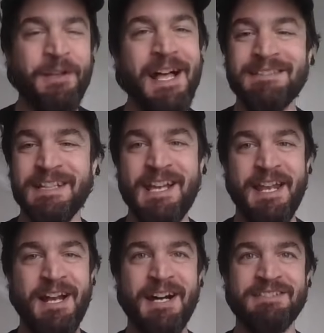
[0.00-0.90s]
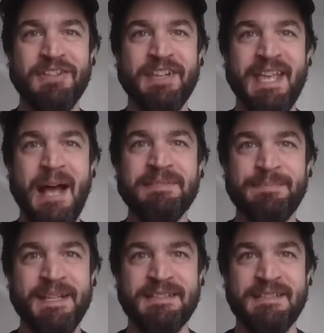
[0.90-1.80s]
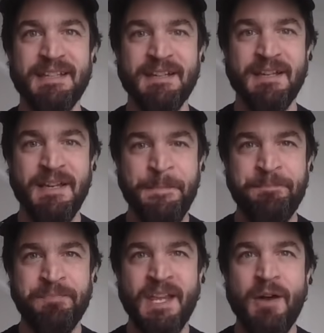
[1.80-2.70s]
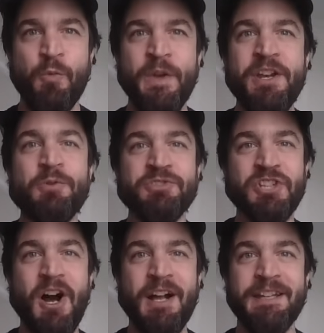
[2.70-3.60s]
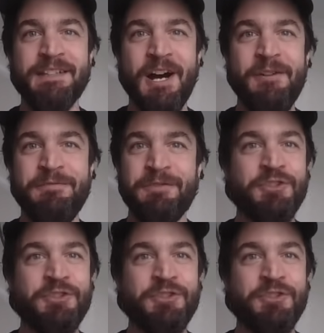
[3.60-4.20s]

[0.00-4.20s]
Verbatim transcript: The last thing, kind of Huss, on the cap space thing, we don't talk enough.